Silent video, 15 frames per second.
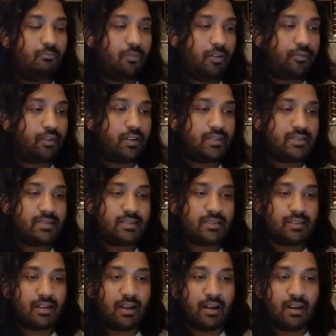course
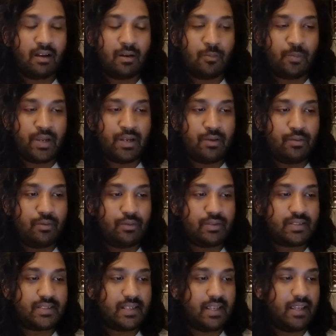we do
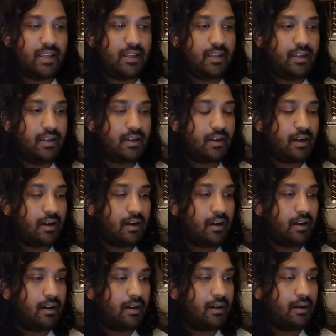see
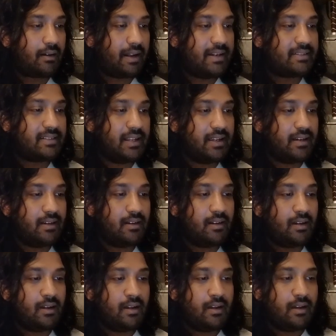Renslayer
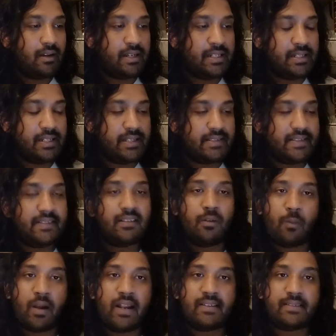in the season
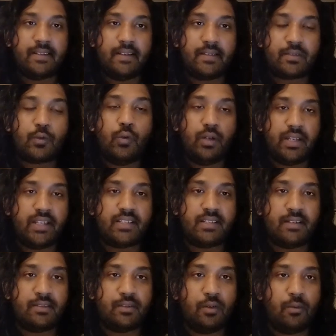1 as a school teacher.
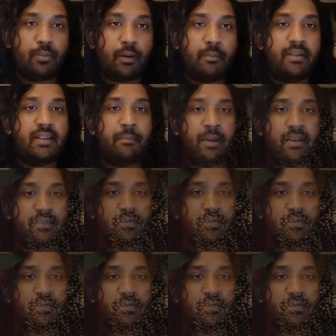So probably the backstory